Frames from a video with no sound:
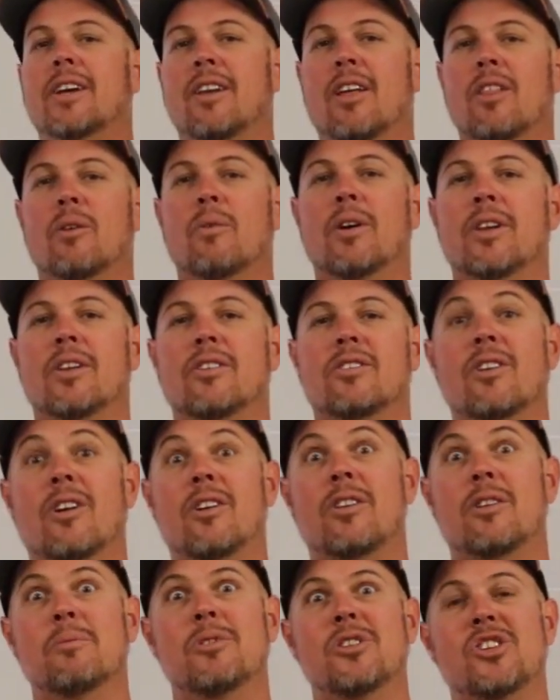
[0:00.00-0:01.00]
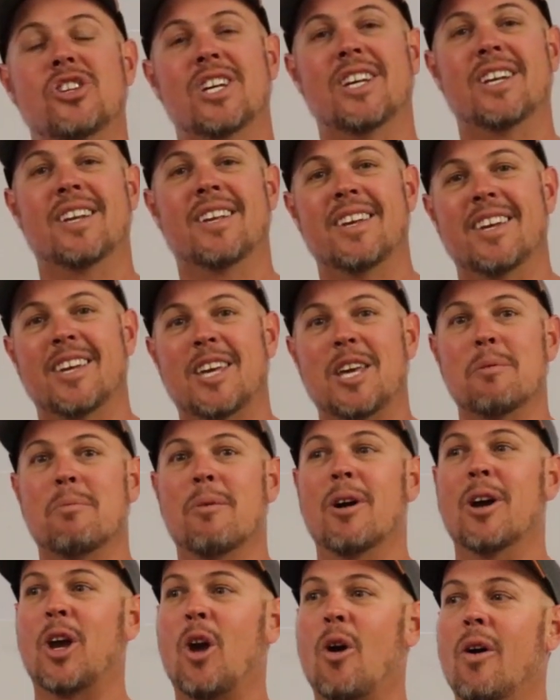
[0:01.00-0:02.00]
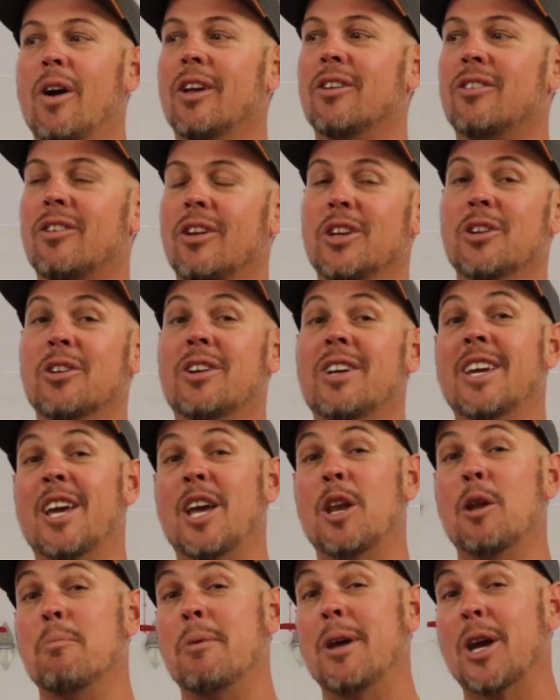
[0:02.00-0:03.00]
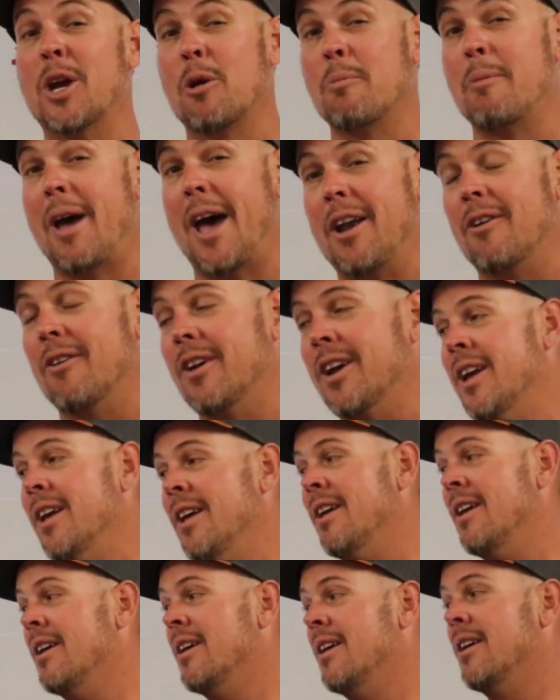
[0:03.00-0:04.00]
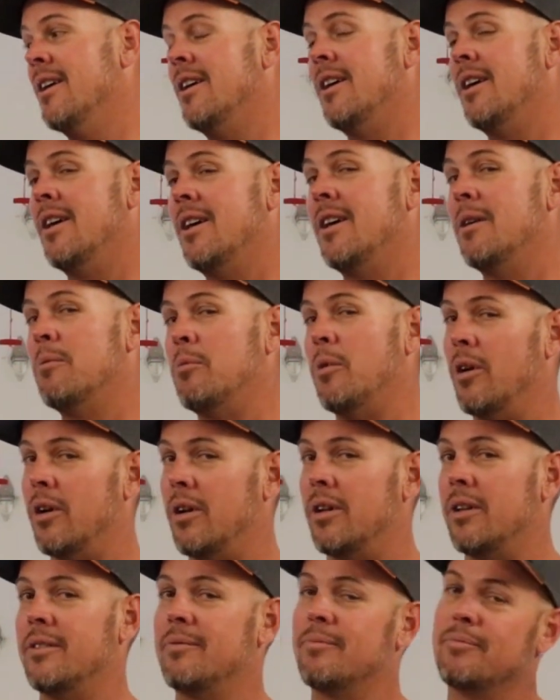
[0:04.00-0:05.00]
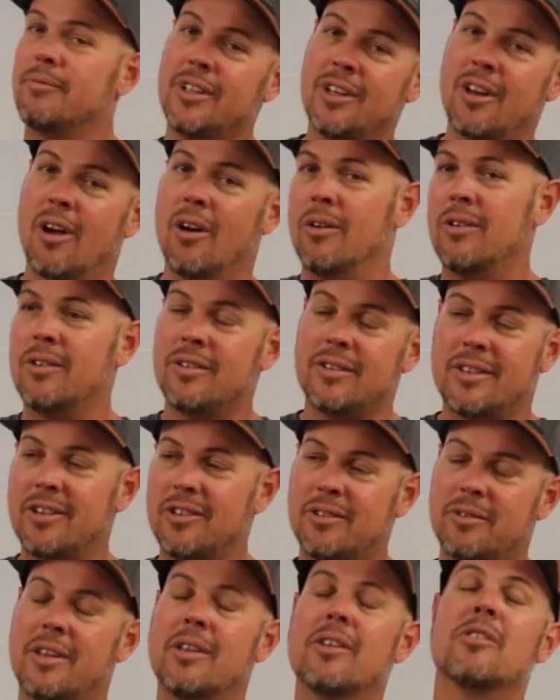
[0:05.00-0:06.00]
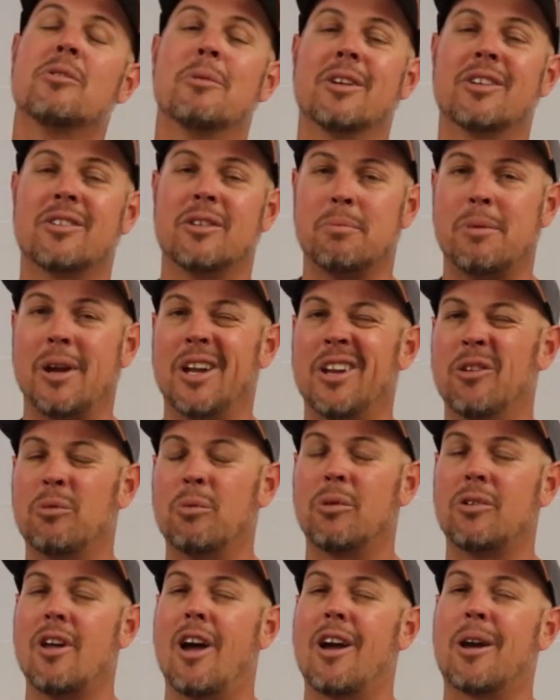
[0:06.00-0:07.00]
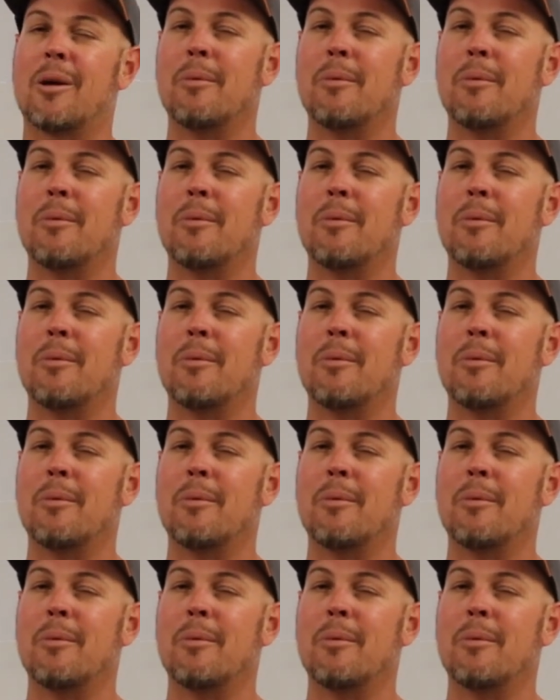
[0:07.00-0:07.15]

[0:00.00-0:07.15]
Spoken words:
another one to start the machine and keep on going. So you can get a bigger battery, but you know, there's mixed opinions. We'll talk